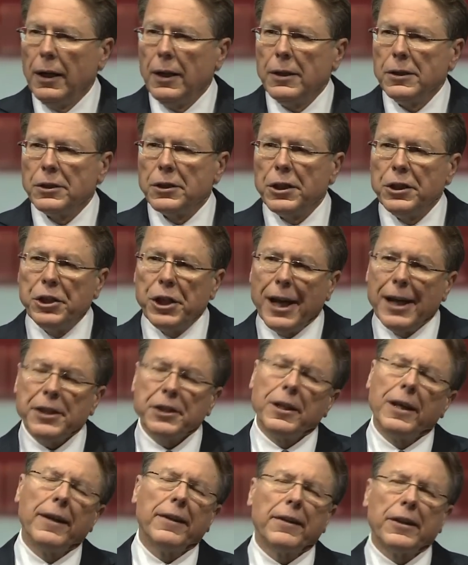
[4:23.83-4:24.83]

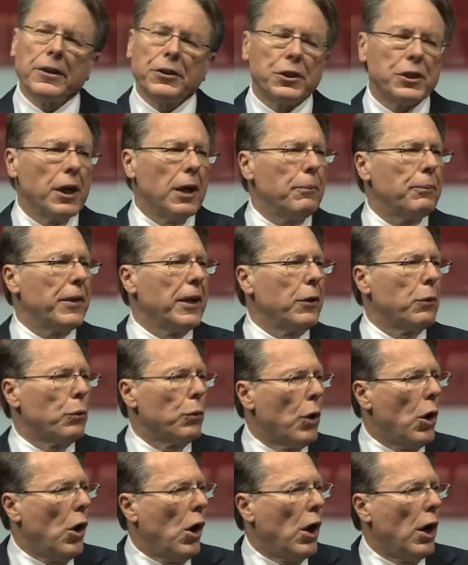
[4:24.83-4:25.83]
suggesting that there's something
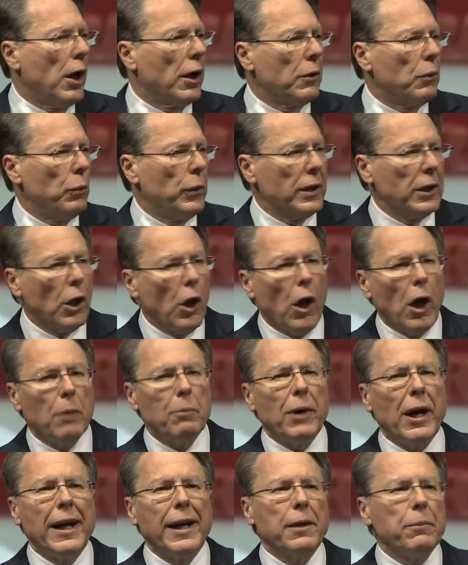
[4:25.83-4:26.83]
wrong with law
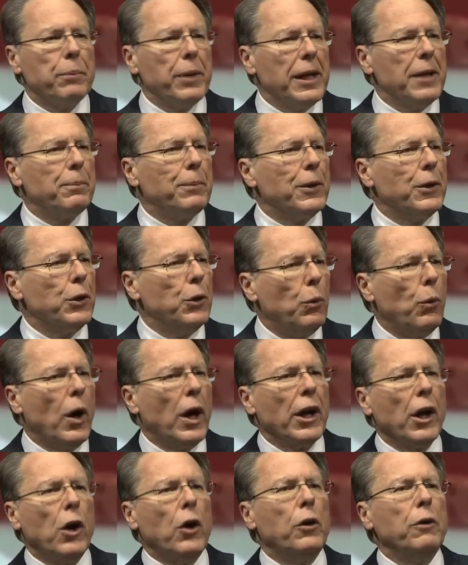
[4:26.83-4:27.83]
abiding people who
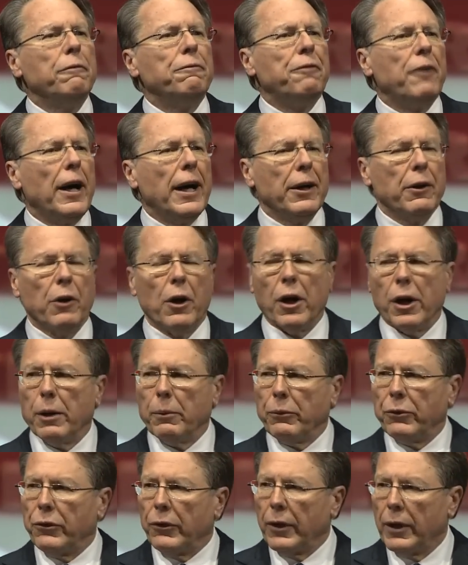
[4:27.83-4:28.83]
want to own
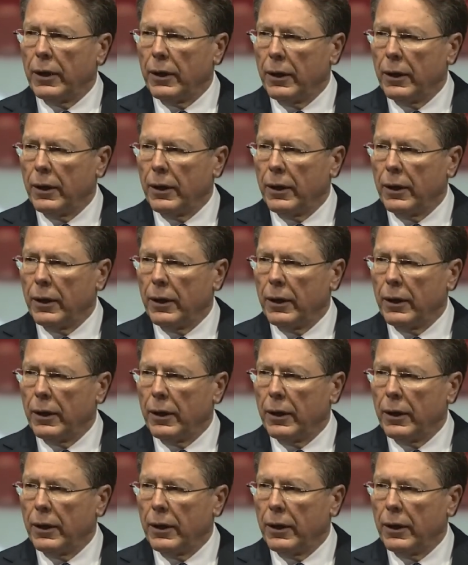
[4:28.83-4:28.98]
firearms.